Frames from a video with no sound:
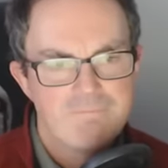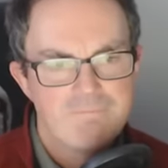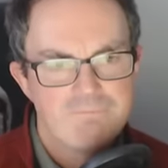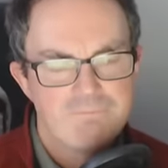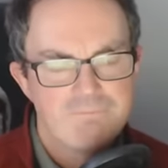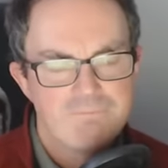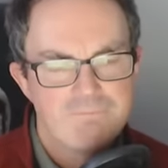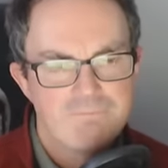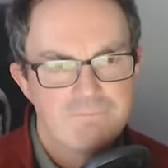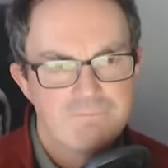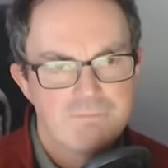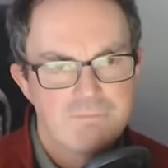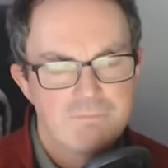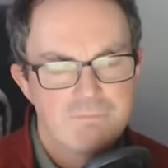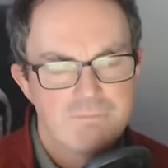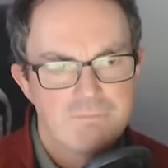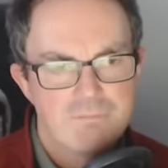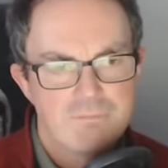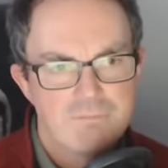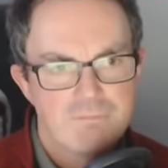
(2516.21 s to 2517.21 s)

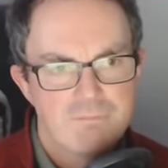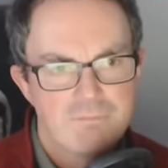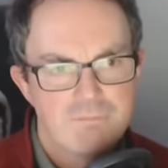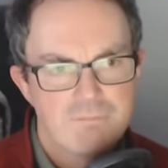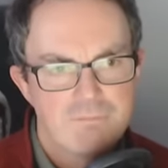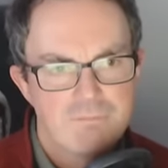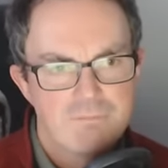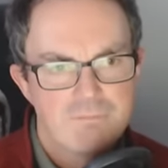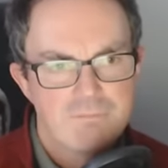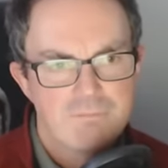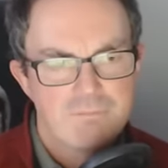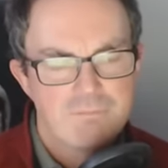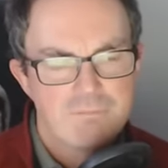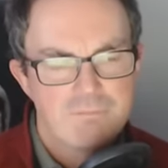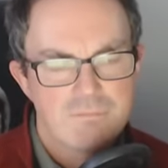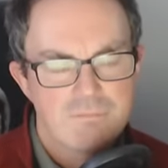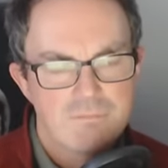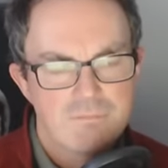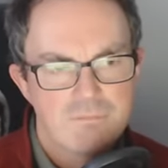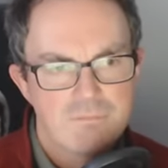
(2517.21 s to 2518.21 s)

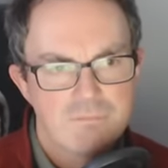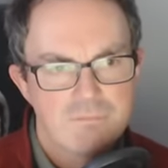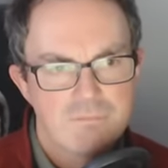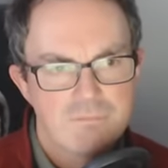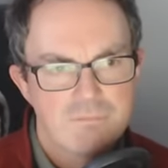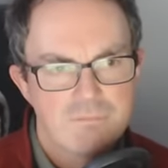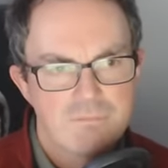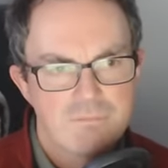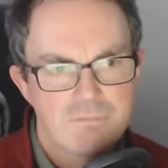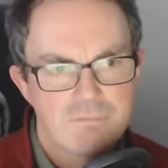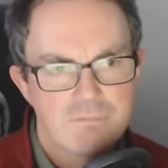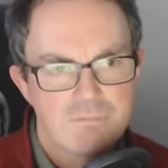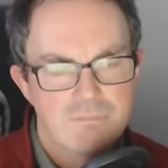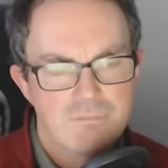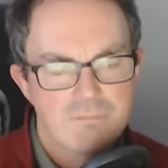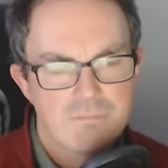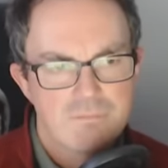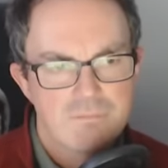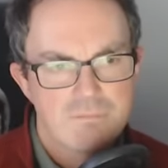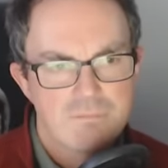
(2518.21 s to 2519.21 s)

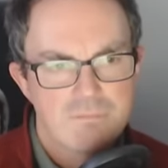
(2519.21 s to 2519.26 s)
No one is speaking in this clip.